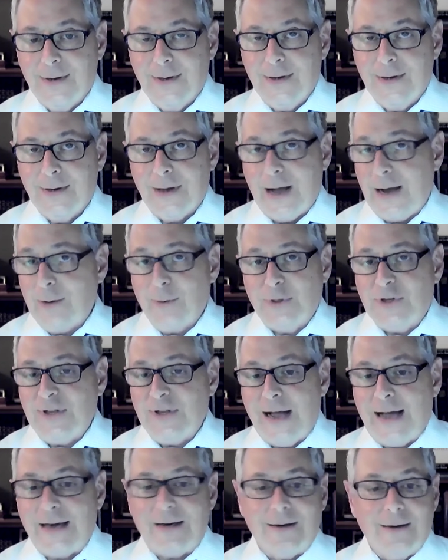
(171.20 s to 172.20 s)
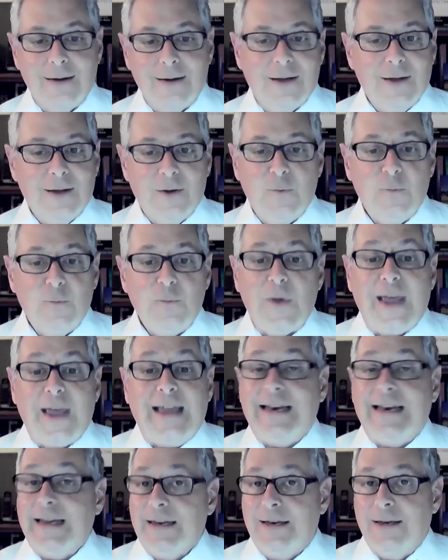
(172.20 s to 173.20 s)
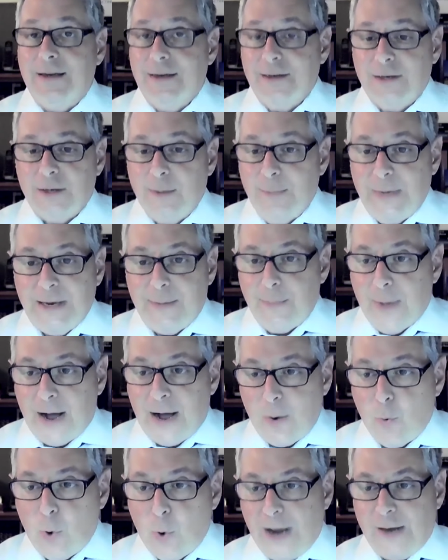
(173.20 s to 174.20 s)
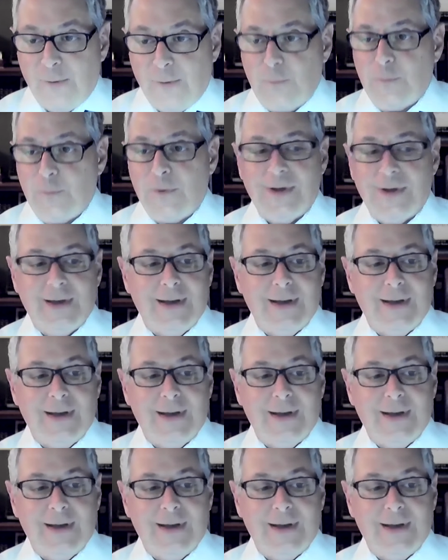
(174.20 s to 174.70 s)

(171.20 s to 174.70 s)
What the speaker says: I was not fated to meet my wife